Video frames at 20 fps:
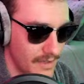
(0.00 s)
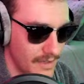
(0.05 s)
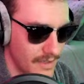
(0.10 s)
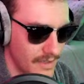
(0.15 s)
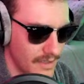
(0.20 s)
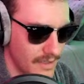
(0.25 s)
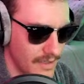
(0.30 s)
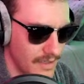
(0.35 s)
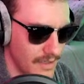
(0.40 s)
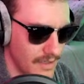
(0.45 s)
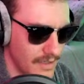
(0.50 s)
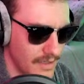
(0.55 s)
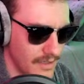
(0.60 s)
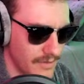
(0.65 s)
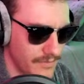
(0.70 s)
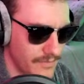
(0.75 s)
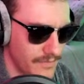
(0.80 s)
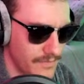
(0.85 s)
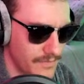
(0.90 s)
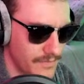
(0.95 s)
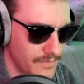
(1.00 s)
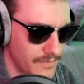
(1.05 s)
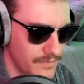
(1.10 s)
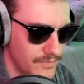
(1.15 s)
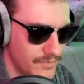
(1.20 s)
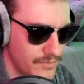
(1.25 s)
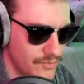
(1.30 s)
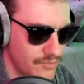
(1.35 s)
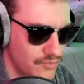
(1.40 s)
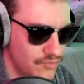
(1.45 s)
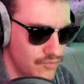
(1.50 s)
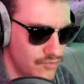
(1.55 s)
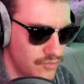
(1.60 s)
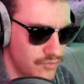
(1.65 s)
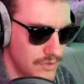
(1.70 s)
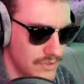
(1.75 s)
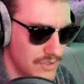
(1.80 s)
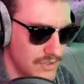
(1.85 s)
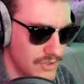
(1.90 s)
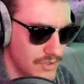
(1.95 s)

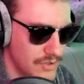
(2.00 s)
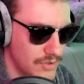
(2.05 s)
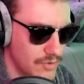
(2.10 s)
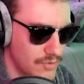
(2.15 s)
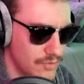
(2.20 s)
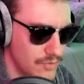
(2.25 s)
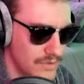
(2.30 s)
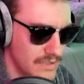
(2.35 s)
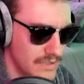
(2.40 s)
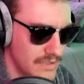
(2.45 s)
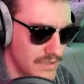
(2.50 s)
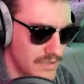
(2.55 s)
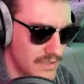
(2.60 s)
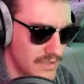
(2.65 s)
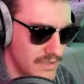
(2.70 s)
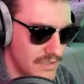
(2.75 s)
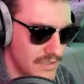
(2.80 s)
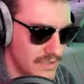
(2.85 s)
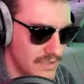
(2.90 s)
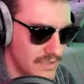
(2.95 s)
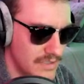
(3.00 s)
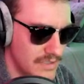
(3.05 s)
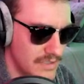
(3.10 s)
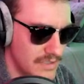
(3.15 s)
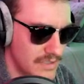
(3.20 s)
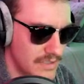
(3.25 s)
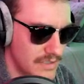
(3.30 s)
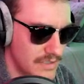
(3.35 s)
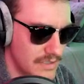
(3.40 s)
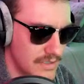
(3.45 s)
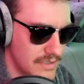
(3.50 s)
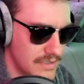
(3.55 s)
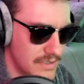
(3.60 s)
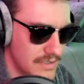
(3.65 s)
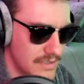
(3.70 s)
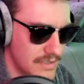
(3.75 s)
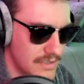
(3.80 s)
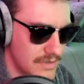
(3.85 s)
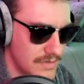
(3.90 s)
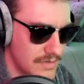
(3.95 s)
Let's go with the
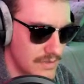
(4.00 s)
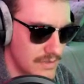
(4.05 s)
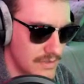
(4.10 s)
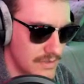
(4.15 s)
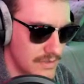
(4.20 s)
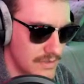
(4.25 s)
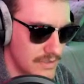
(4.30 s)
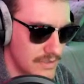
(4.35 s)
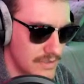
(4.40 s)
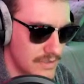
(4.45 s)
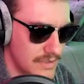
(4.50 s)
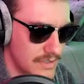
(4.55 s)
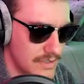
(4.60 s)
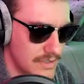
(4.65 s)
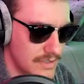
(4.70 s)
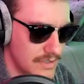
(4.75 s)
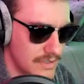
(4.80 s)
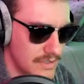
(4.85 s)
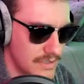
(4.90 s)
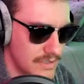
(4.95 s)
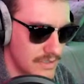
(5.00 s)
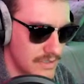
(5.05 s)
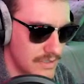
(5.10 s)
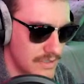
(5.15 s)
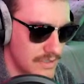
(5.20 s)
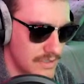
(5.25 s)
high